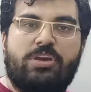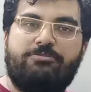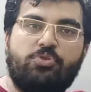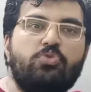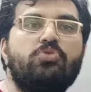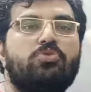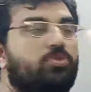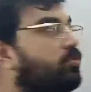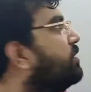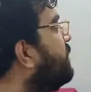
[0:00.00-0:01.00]
So if you
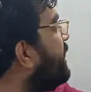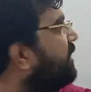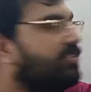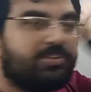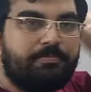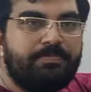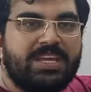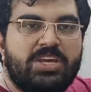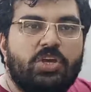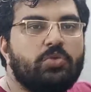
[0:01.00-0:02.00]
know the mechanism,
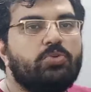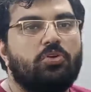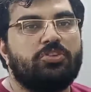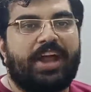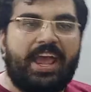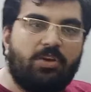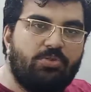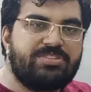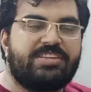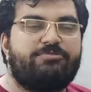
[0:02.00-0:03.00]
you know the
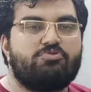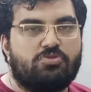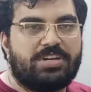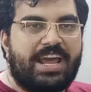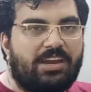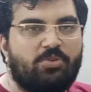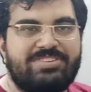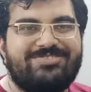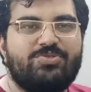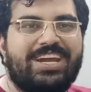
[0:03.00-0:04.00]
diagnosis. If you know the
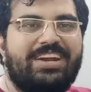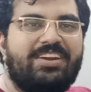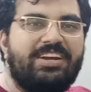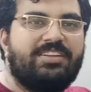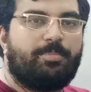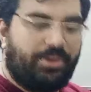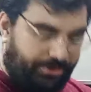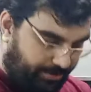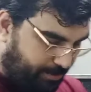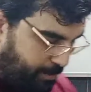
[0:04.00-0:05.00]
diagnosis, you can treat the
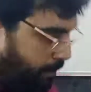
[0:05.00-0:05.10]
patient.